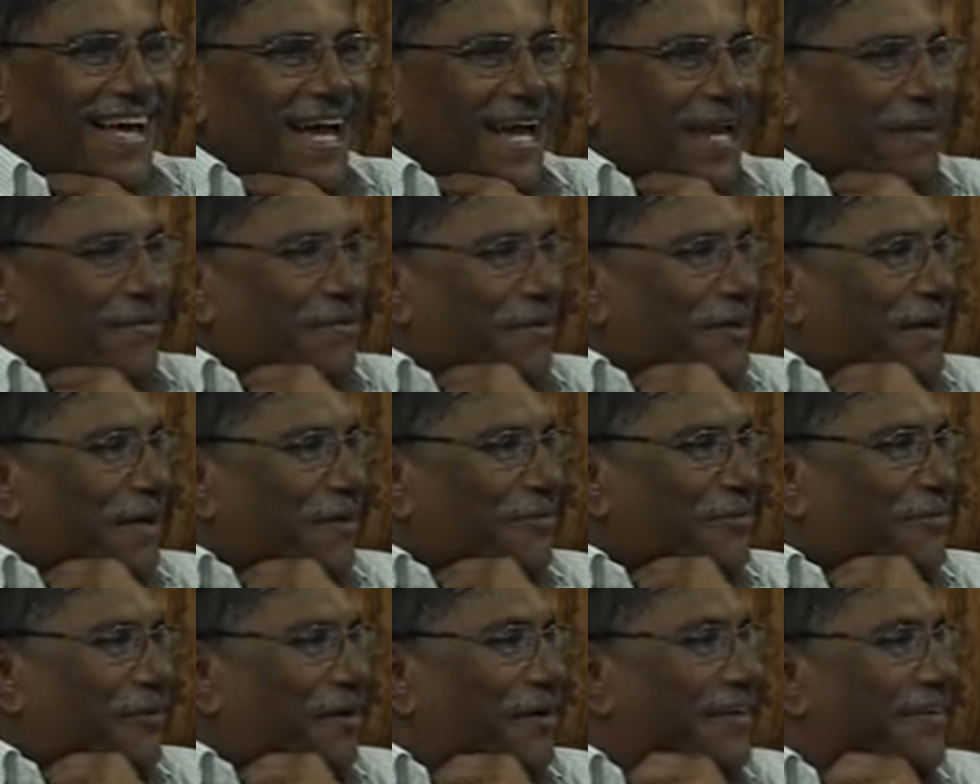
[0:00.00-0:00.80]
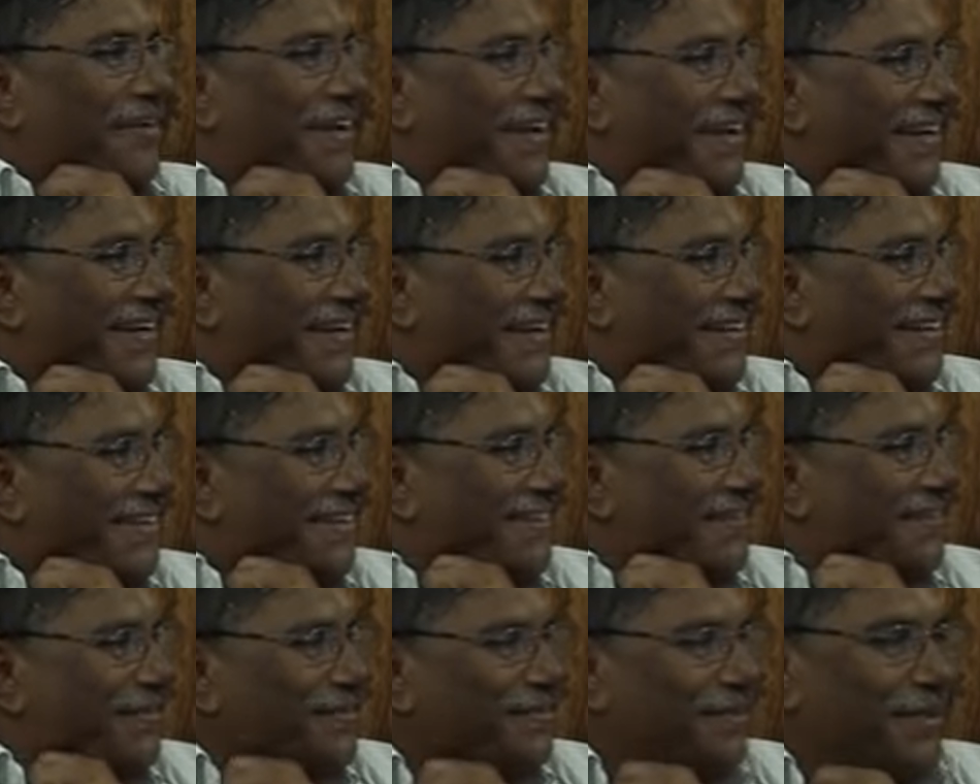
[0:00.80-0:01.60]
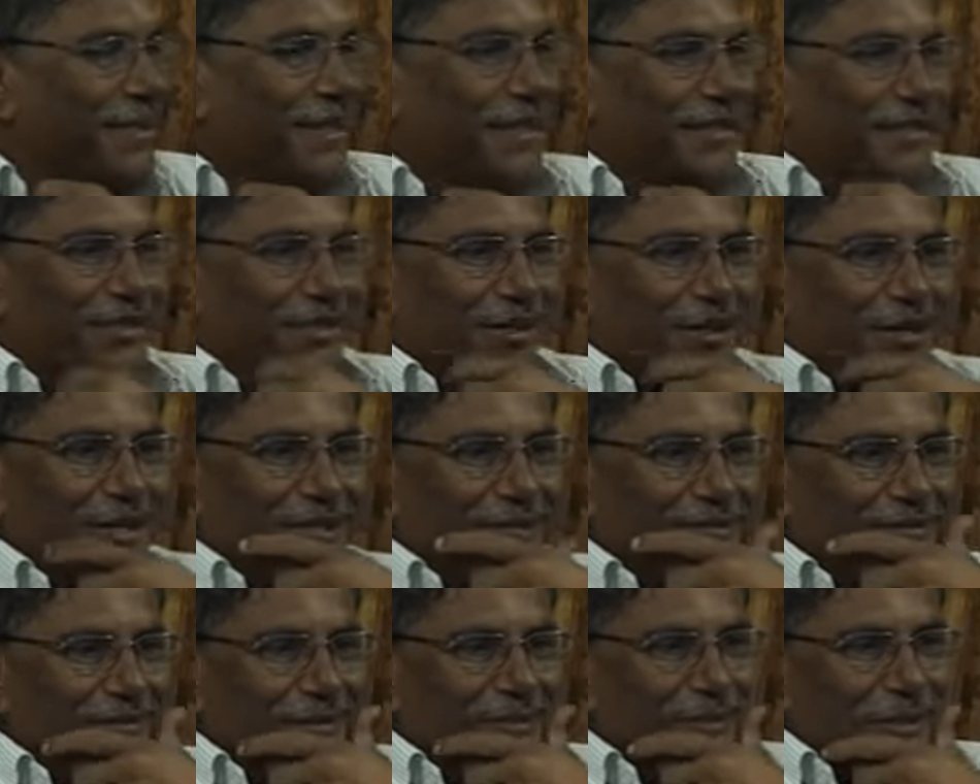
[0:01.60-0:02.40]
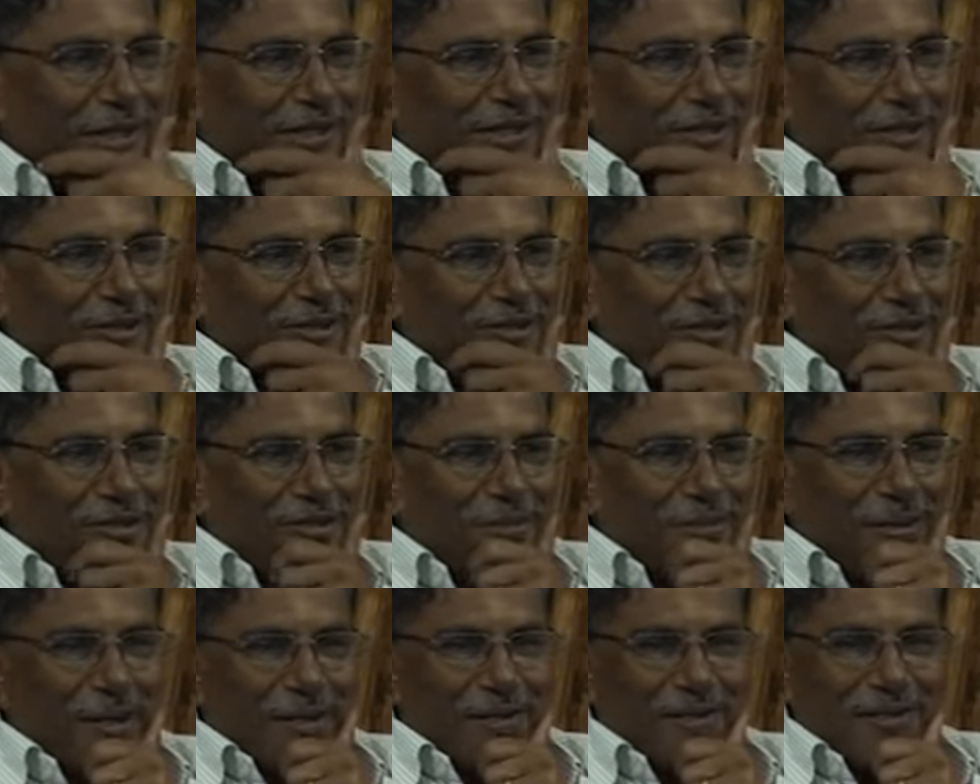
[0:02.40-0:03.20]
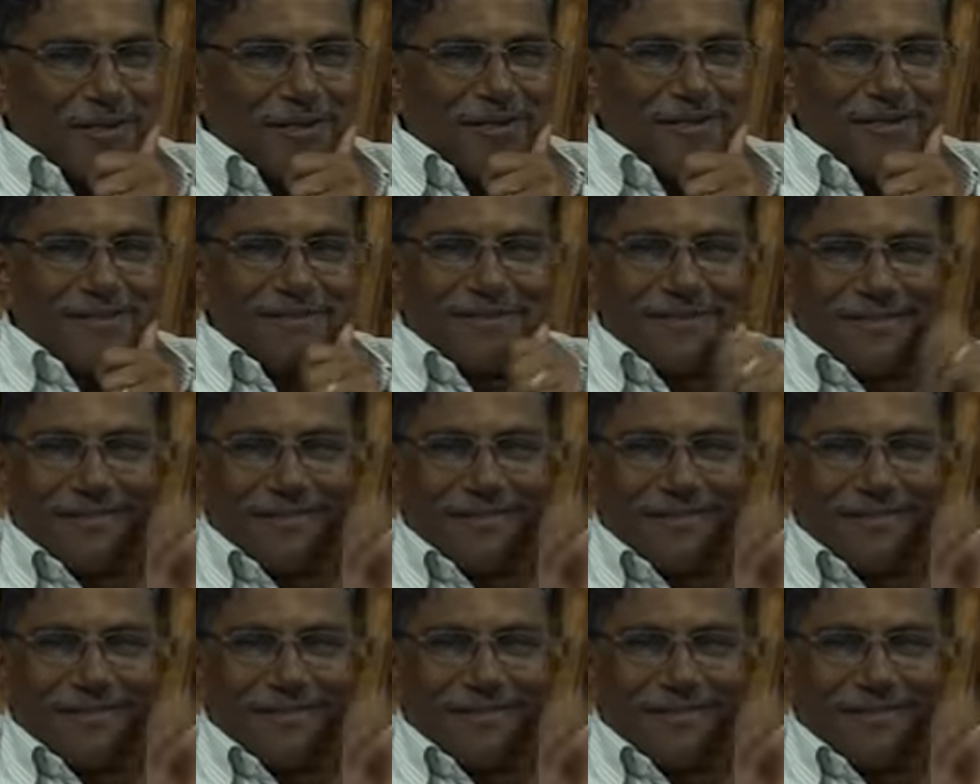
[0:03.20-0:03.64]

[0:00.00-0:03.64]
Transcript: And we have fun then. We enjoy, we make joke about it.